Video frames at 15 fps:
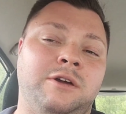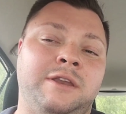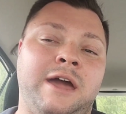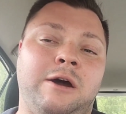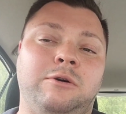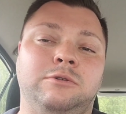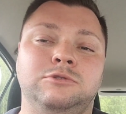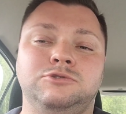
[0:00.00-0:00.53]
and
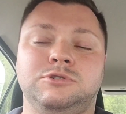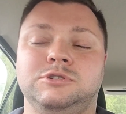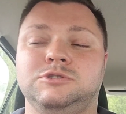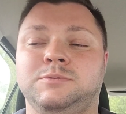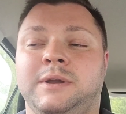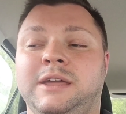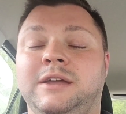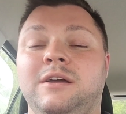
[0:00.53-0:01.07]
now
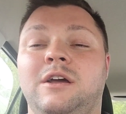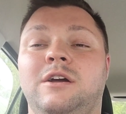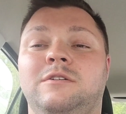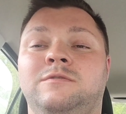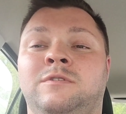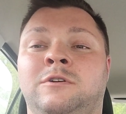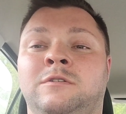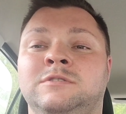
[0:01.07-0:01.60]
120
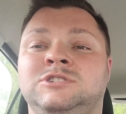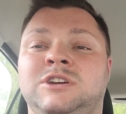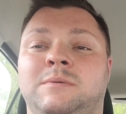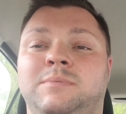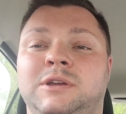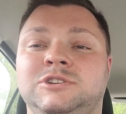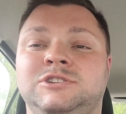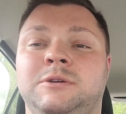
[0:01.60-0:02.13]
for the
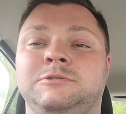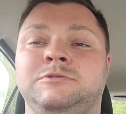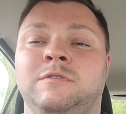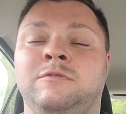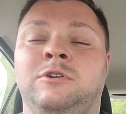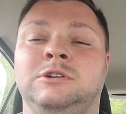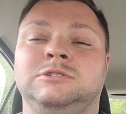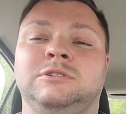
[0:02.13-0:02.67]
championship. So
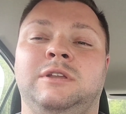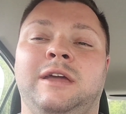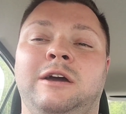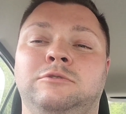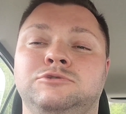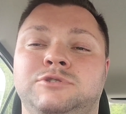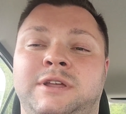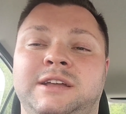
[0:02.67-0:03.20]
of course I'm going to get
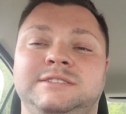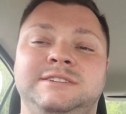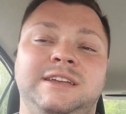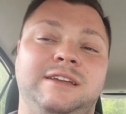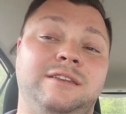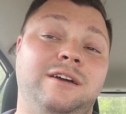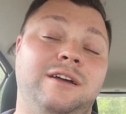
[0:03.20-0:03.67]
118